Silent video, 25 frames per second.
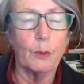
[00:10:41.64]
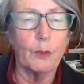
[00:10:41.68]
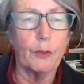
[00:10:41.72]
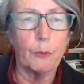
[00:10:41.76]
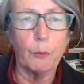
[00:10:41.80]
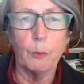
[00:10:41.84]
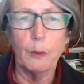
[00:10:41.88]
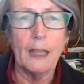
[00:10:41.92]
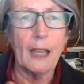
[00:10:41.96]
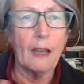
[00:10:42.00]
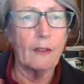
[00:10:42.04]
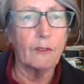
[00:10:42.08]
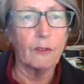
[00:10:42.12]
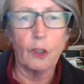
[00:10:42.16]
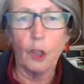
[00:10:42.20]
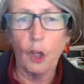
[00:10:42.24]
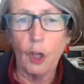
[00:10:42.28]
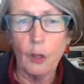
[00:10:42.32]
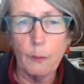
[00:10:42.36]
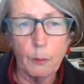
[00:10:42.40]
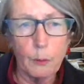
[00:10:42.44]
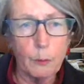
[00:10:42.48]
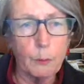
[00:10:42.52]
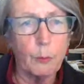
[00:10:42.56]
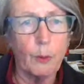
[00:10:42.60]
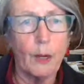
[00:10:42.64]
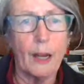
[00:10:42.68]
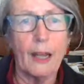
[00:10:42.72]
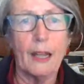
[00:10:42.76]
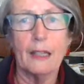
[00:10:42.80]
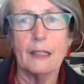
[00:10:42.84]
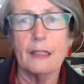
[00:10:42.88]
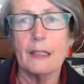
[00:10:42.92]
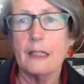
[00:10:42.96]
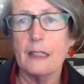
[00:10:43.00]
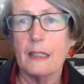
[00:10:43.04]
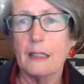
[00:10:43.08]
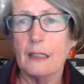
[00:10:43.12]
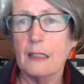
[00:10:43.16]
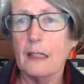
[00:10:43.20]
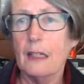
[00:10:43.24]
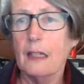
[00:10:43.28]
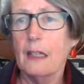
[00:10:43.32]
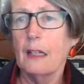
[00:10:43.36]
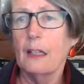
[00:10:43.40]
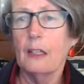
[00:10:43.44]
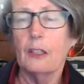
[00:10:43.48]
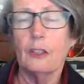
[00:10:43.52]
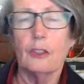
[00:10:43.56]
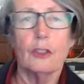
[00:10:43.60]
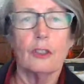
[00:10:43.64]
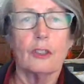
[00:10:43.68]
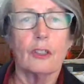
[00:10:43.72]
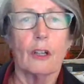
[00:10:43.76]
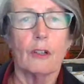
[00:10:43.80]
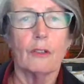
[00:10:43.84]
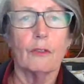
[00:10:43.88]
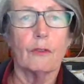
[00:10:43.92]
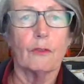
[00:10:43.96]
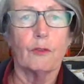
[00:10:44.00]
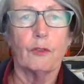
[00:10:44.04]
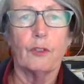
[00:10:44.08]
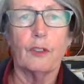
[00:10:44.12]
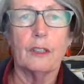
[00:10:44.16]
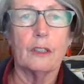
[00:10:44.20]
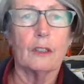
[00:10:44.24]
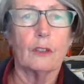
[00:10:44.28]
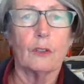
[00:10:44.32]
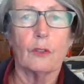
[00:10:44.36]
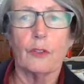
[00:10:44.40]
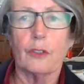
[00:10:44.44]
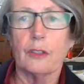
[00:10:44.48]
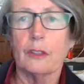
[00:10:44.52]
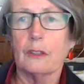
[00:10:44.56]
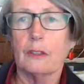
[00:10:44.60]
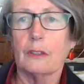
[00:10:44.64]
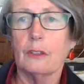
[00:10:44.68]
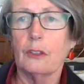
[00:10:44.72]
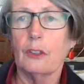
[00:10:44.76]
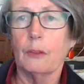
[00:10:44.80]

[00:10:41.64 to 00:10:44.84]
we have global brands, and you don't feel that,